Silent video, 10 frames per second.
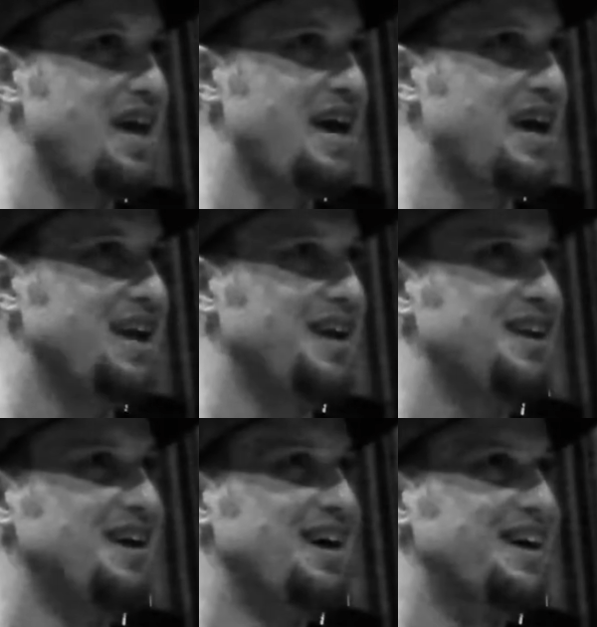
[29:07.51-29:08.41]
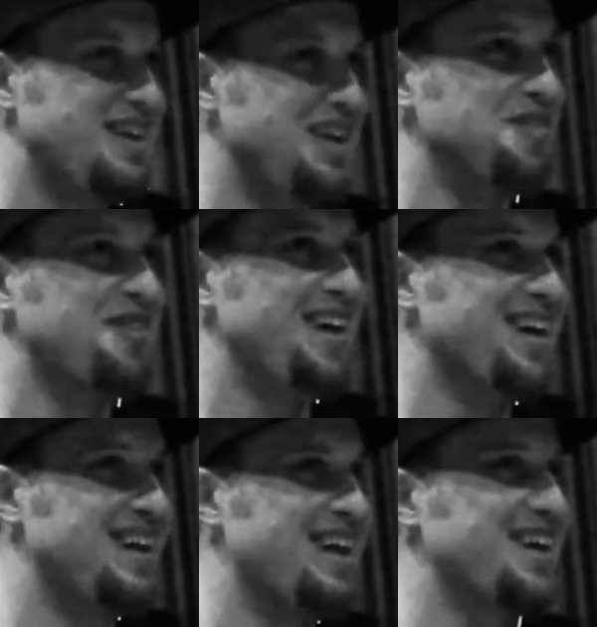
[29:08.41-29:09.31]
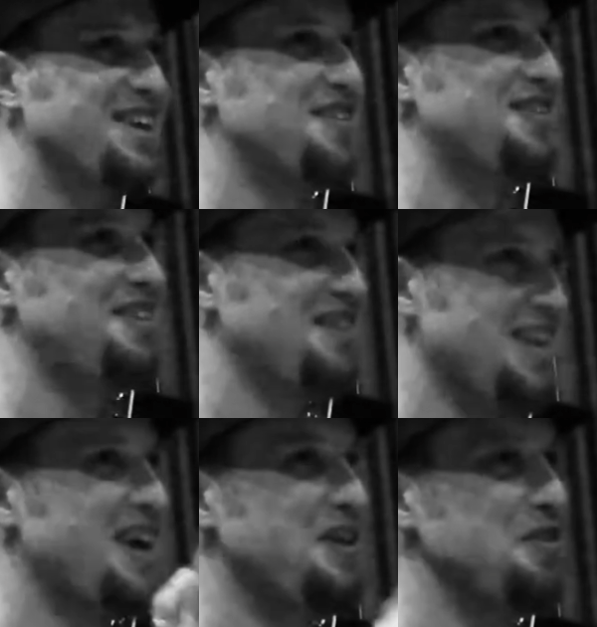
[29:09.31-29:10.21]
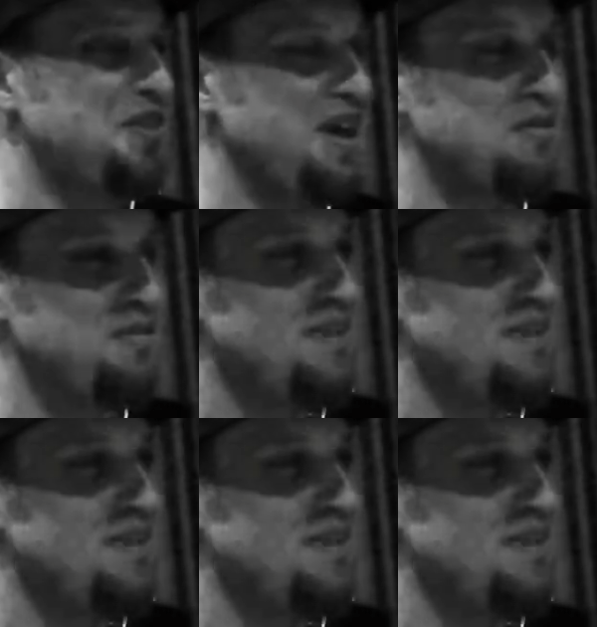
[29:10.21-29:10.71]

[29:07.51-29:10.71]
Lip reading: And yes, like you said,